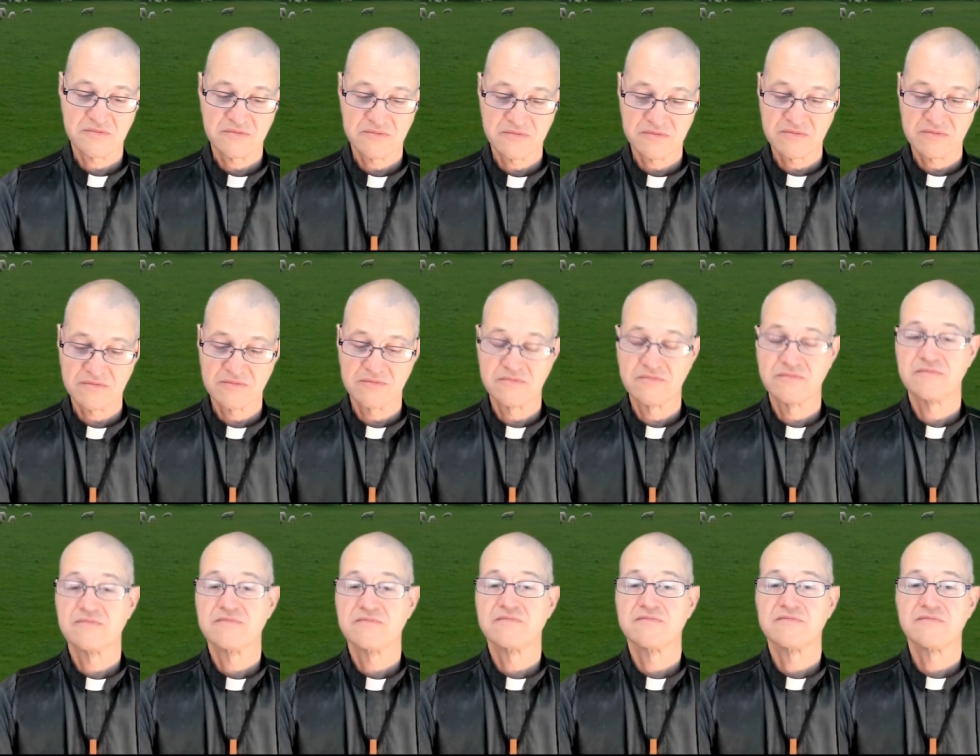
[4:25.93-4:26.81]
Mm.
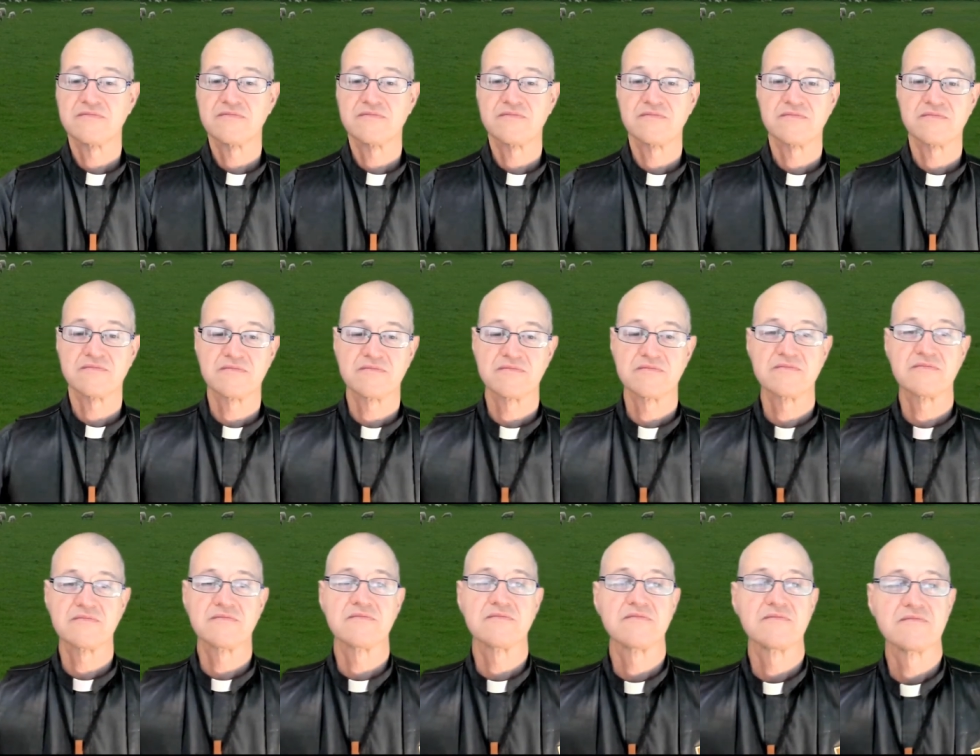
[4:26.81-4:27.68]

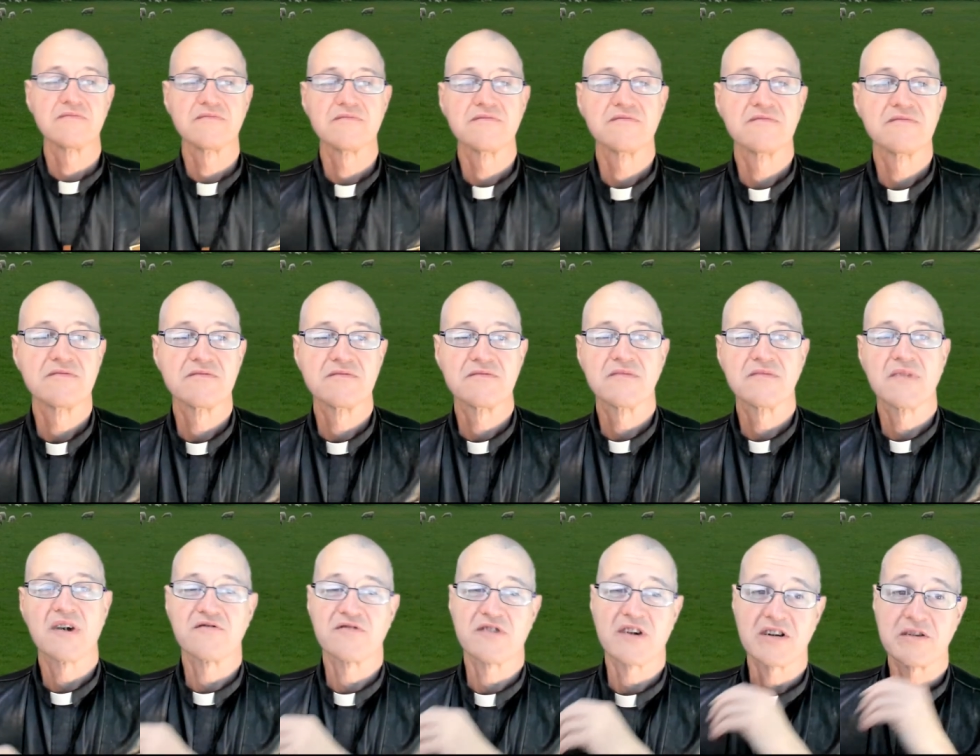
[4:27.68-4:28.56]
I
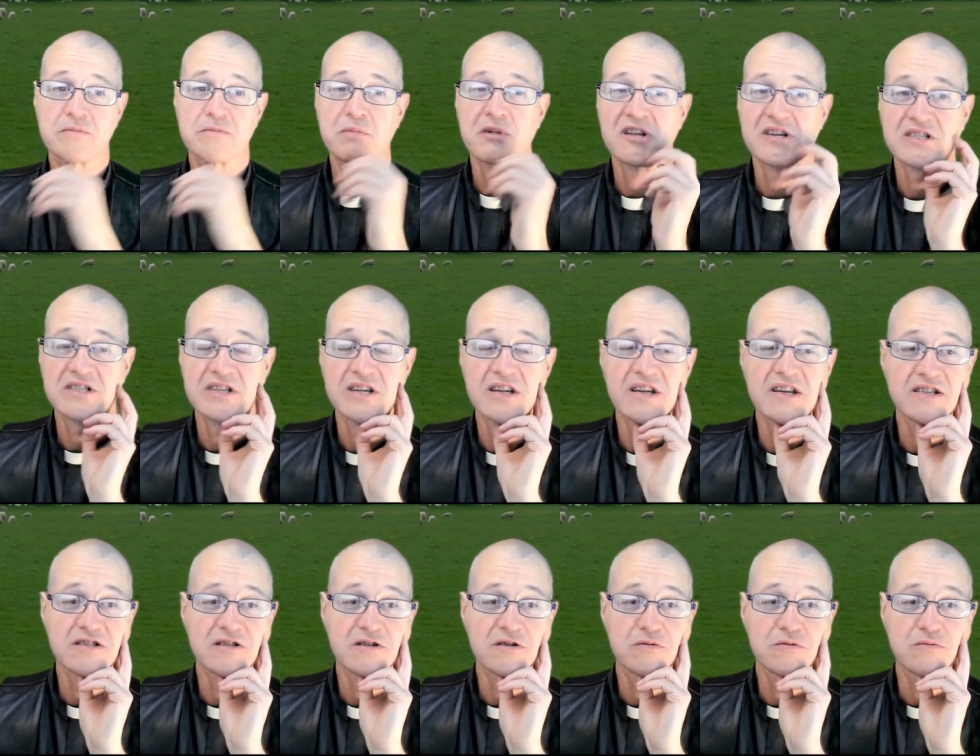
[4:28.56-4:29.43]
forgot to play today's
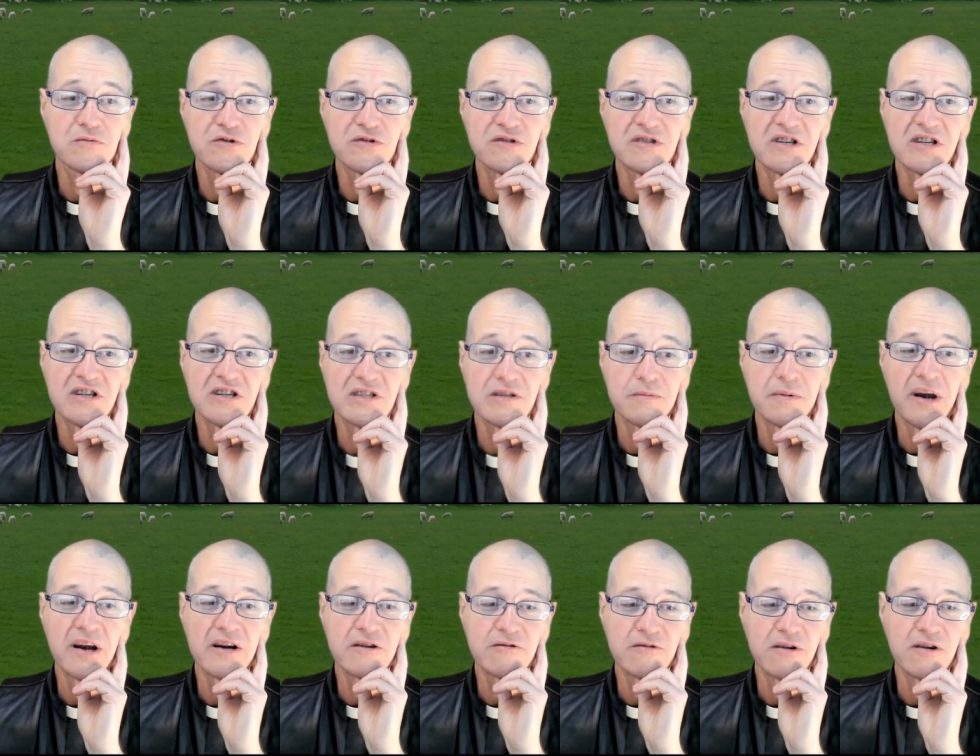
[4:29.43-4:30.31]
little music in the
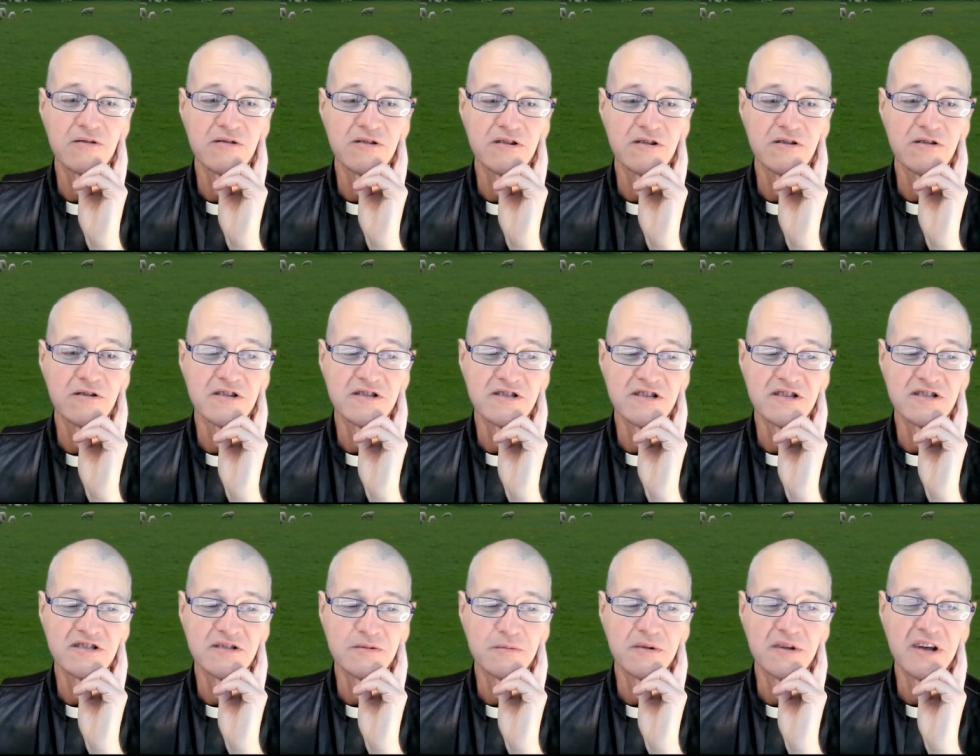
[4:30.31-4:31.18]
background here. Let's get
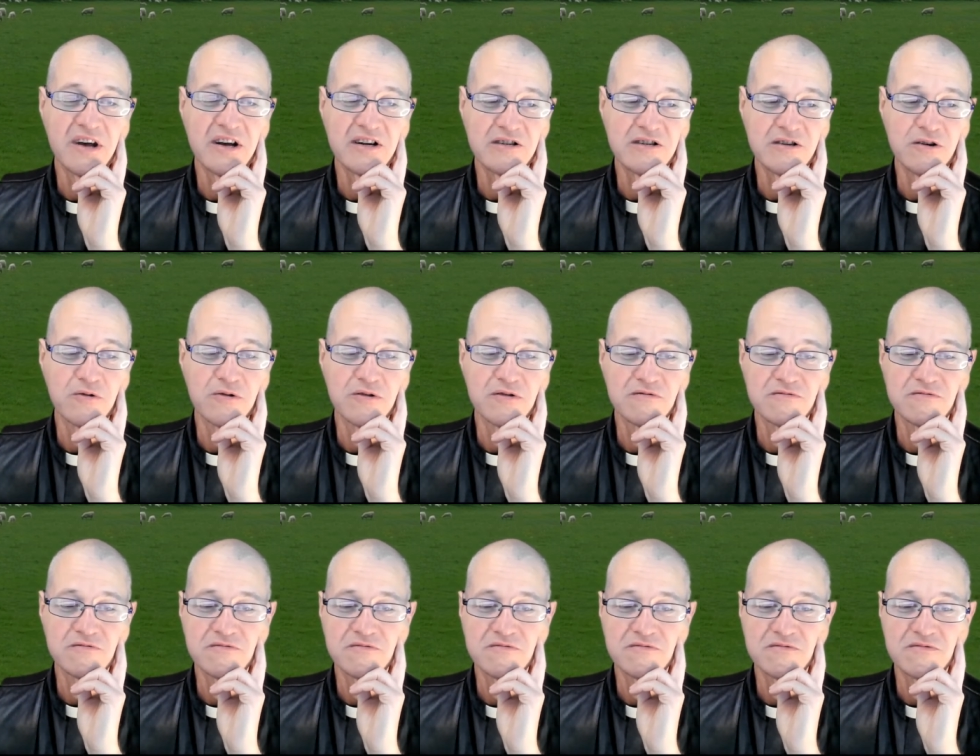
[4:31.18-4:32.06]
some of that going.
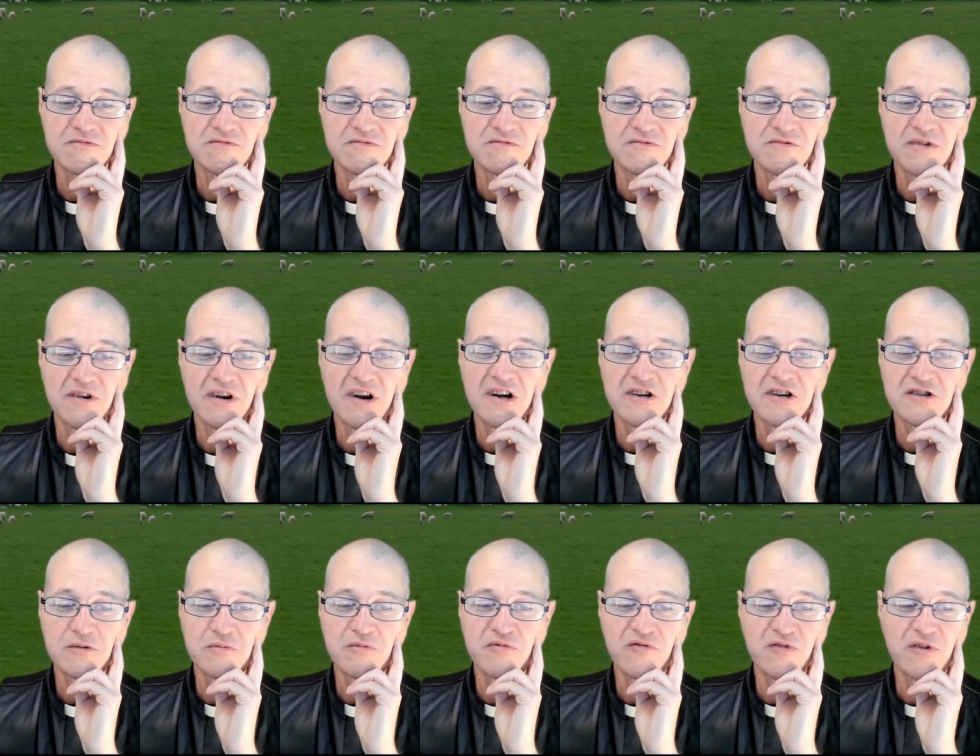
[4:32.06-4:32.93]
I
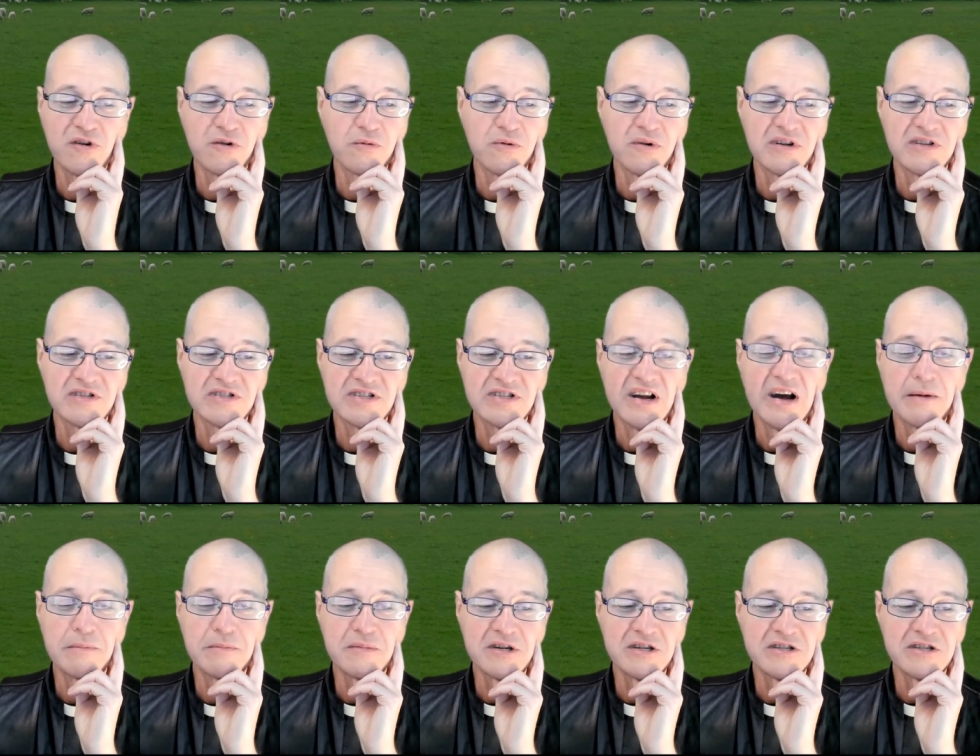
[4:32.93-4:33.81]
actually prefer it when it's
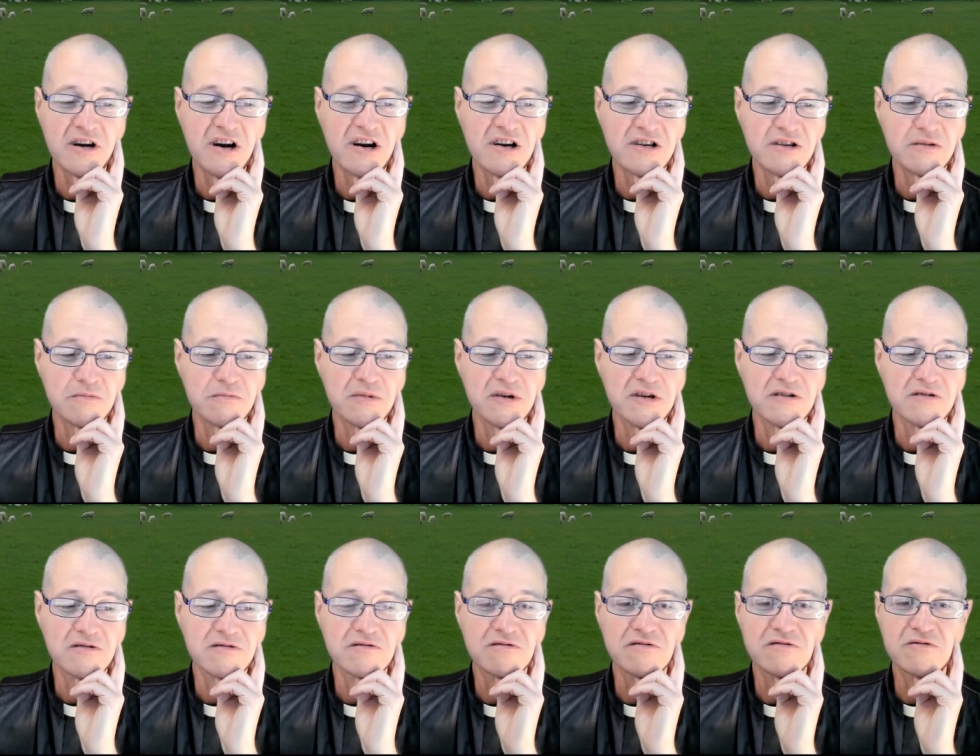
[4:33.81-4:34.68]
not me talking, but
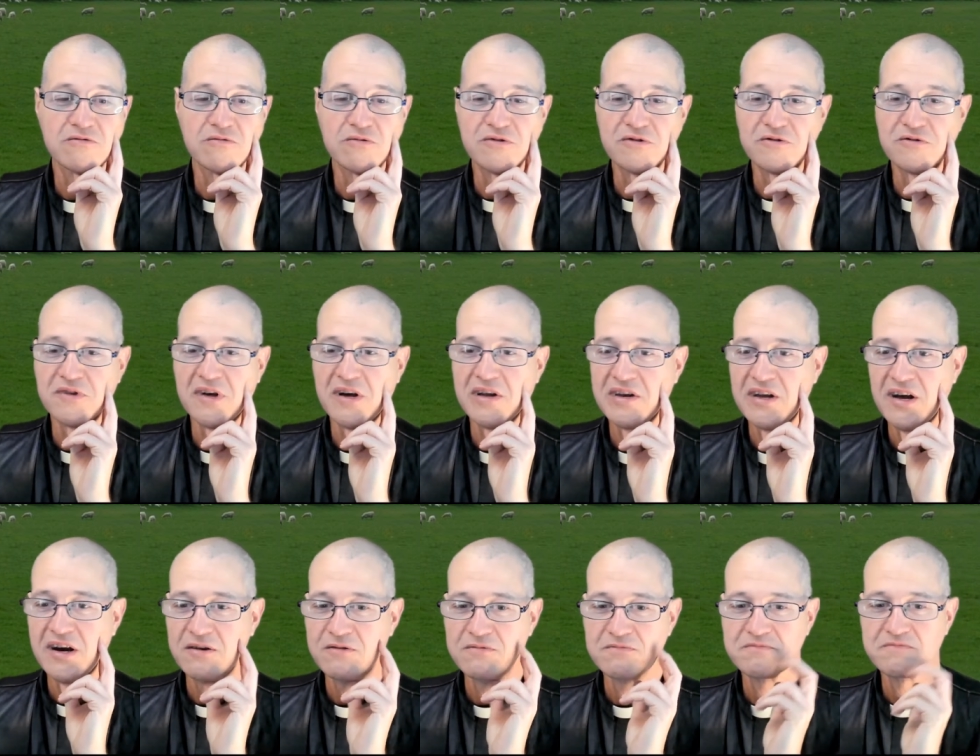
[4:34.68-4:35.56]
we'll do that now.